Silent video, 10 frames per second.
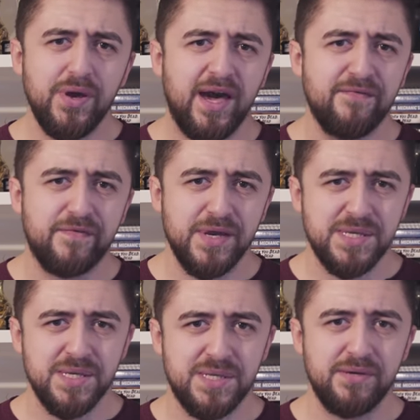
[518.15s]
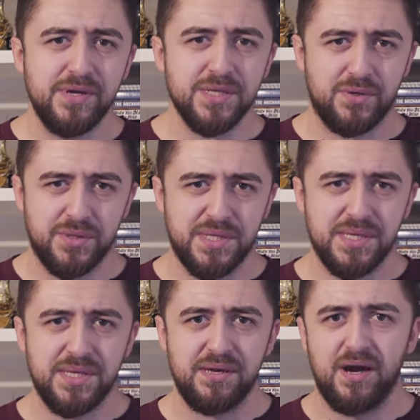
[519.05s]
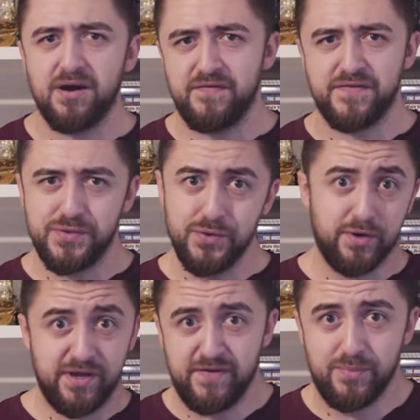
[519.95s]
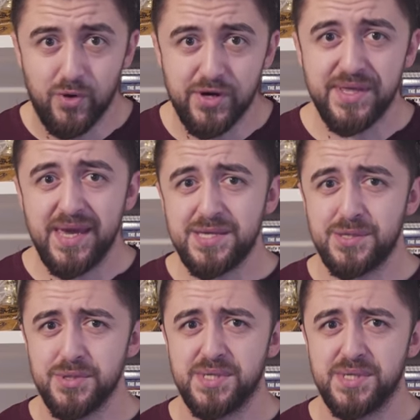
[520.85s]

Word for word: you have racing series consisting out of two or even more days,